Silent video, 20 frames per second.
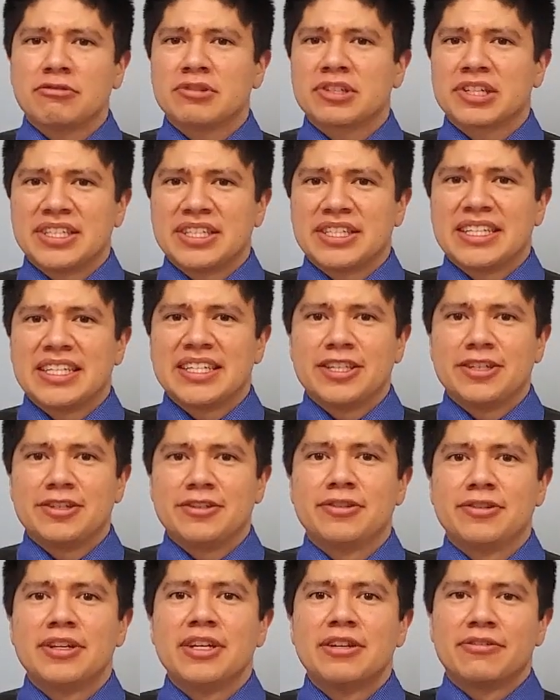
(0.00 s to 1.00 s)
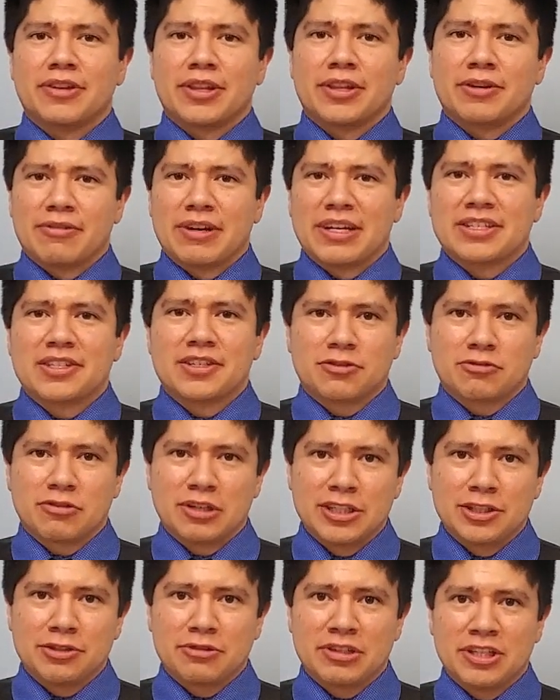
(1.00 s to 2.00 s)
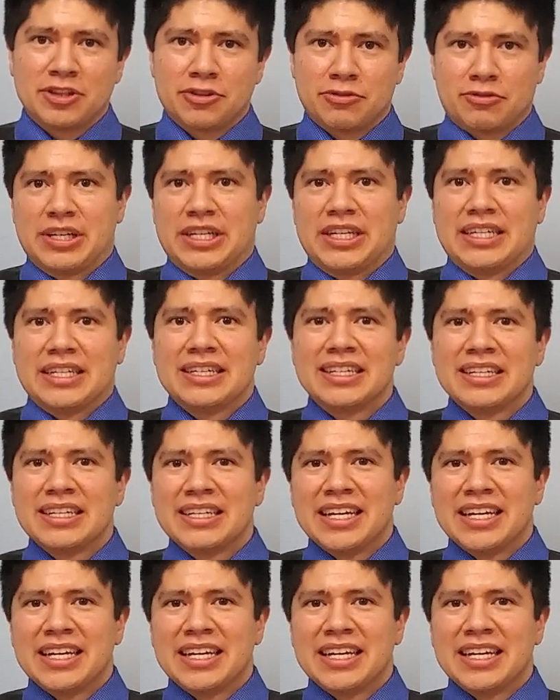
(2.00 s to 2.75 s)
will continue for the rest of 2023.